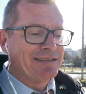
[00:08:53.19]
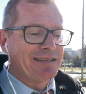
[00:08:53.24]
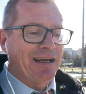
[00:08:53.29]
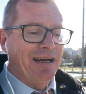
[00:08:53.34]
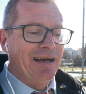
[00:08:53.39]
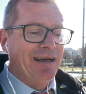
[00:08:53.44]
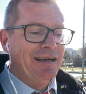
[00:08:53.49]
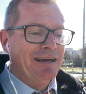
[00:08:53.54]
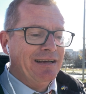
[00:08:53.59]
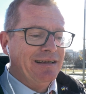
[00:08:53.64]

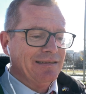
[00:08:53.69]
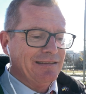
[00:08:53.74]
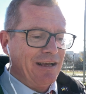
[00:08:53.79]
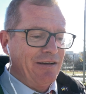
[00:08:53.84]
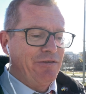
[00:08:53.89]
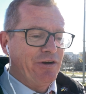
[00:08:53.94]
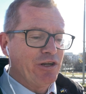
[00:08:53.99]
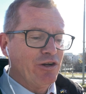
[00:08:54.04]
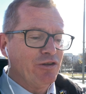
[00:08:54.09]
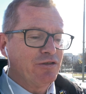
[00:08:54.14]
Yeah, they
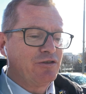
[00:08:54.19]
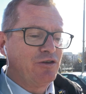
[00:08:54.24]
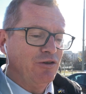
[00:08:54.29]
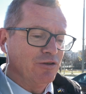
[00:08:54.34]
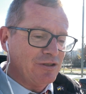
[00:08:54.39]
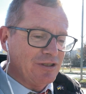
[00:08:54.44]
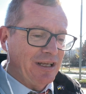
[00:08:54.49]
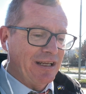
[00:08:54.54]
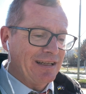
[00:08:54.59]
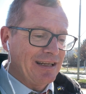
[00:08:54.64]
were not
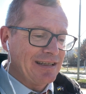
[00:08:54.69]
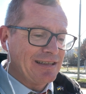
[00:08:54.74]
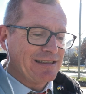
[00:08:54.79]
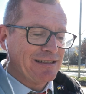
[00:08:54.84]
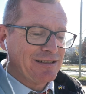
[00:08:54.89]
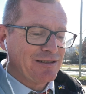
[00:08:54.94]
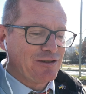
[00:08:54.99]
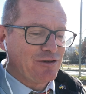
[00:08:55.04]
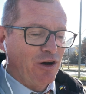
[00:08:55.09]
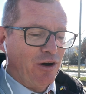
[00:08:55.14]
good
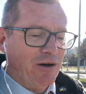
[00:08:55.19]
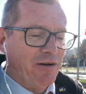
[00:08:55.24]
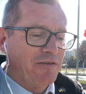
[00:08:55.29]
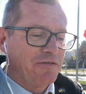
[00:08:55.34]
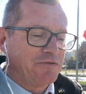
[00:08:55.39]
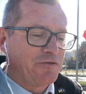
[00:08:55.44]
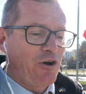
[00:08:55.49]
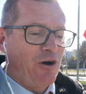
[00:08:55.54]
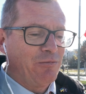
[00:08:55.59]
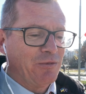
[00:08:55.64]
citizens
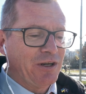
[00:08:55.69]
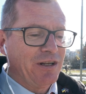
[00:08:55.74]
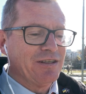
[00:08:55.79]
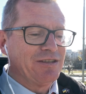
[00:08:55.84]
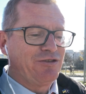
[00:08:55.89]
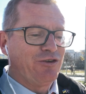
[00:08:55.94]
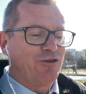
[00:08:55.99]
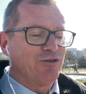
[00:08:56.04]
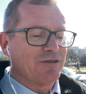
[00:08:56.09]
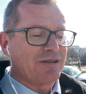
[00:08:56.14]
of
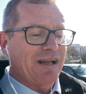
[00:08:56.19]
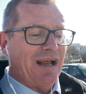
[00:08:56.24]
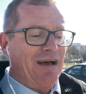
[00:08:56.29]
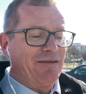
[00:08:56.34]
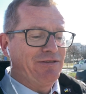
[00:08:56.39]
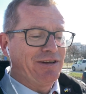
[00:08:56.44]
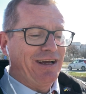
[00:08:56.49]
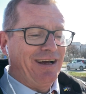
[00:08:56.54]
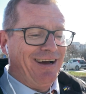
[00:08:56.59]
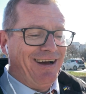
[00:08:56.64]
communist
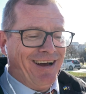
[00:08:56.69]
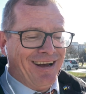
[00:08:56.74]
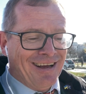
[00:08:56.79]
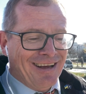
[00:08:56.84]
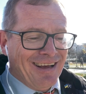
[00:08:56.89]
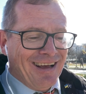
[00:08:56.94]
Yugoslavia,